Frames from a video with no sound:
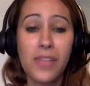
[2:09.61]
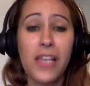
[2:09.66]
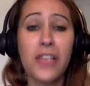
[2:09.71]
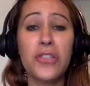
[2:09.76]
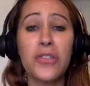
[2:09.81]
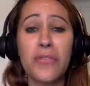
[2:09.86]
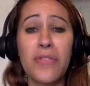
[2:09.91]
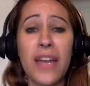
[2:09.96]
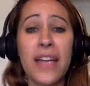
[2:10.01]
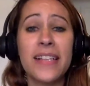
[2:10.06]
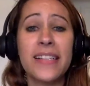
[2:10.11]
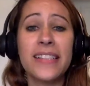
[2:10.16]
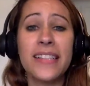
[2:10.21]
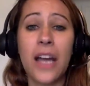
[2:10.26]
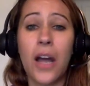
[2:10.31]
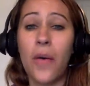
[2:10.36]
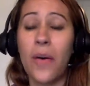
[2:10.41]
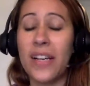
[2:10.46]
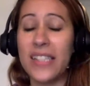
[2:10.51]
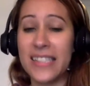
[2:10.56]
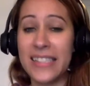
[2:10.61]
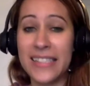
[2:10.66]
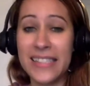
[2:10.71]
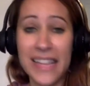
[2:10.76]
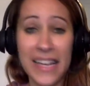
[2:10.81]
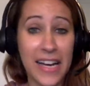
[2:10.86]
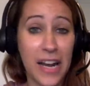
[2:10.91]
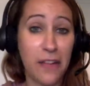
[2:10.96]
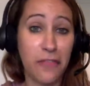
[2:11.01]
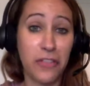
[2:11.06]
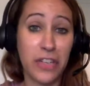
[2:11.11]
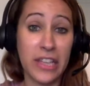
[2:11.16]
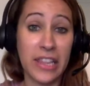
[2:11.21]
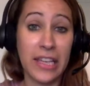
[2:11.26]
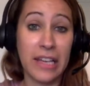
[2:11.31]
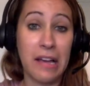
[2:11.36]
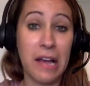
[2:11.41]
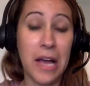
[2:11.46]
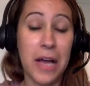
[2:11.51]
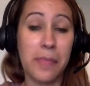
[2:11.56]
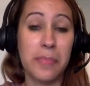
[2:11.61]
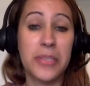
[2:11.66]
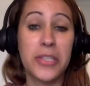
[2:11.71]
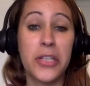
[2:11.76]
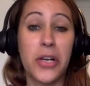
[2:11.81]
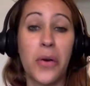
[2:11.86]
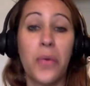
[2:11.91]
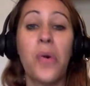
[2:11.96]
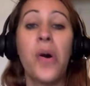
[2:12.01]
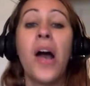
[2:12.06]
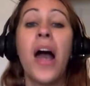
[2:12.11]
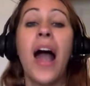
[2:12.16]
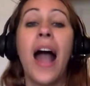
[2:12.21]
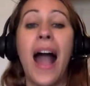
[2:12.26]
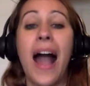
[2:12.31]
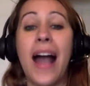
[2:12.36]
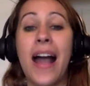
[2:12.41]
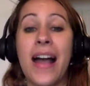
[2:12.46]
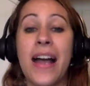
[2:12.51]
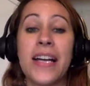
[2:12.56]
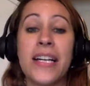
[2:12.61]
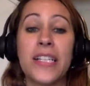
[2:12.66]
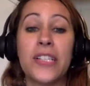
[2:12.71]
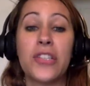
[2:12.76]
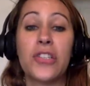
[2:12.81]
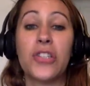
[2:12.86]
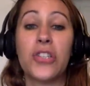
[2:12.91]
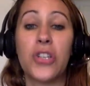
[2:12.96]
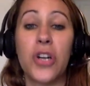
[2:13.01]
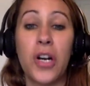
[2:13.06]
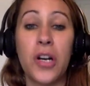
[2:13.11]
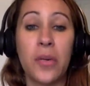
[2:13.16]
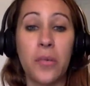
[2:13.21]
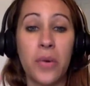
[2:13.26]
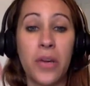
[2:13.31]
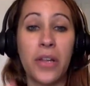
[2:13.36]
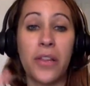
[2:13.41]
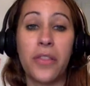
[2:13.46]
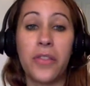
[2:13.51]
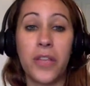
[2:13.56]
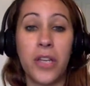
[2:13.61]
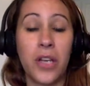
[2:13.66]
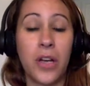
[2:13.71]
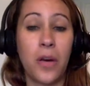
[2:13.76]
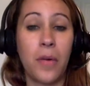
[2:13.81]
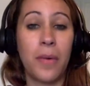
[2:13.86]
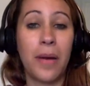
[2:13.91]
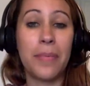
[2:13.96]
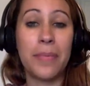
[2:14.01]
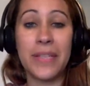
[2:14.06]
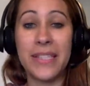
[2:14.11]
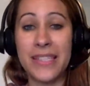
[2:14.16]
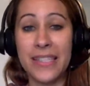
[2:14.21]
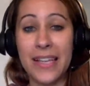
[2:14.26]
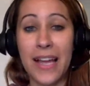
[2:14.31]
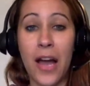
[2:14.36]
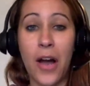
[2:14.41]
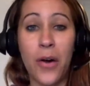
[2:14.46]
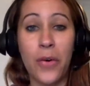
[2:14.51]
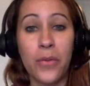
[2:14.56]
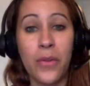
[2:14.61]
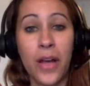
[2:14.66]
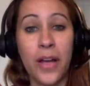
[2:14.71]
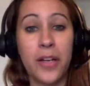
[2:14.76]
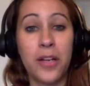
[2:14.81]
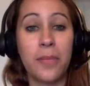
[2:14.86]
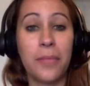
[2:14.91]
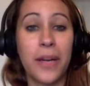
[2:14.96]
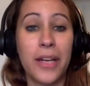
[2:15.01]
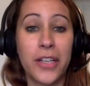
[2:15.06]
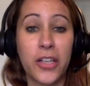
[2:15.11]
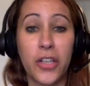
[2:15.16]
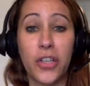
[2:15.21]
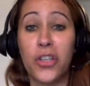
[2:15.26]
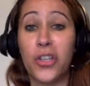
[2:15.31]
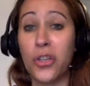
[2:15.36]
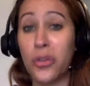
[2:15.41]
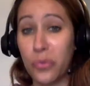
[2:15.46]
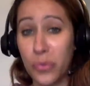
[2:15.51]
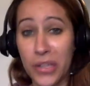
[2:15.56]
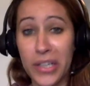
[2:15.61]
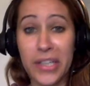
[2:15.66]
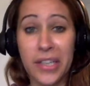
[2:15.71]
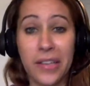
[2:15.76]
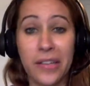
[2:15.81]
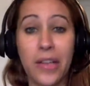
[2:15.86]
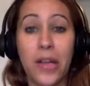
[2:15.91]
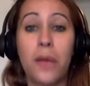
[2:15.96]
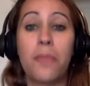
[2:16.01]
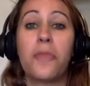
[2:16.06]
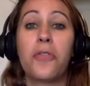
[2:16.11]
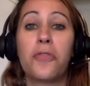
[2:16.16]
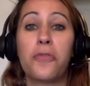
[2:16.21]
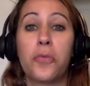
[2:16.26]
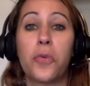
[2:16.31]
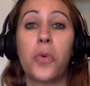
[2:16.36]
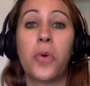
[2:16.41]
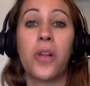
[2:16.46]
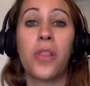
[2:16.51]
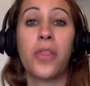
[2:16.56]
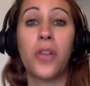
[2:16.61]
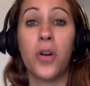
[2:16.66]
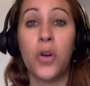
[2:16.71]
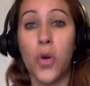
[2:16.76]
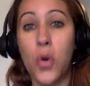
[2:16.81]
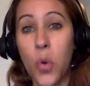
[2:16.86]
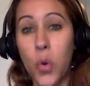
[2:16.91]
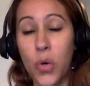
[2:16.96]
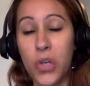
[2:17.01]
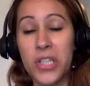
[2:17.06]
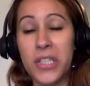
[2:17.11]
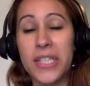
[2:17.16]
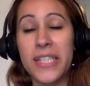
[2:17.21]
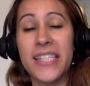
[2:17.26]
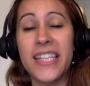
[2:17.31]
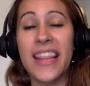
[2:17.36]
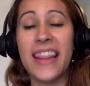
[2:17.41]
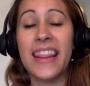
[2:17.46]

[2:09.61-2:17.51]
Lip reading: So that is how I set everything up. So I start with, my basic outline or my curriculum for the course.